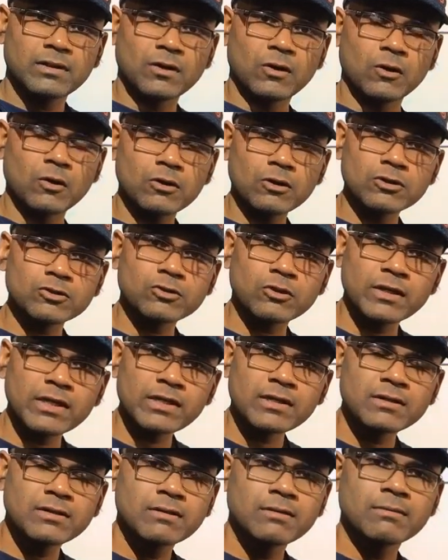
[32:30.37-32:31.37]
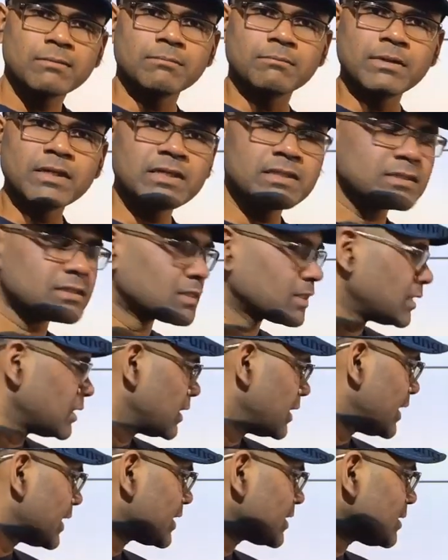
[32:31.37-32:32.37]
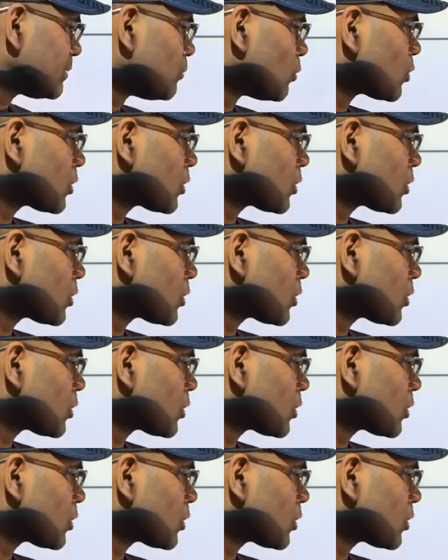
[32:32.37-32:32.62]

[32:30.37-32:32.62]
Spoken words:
Holozoic means it is a mode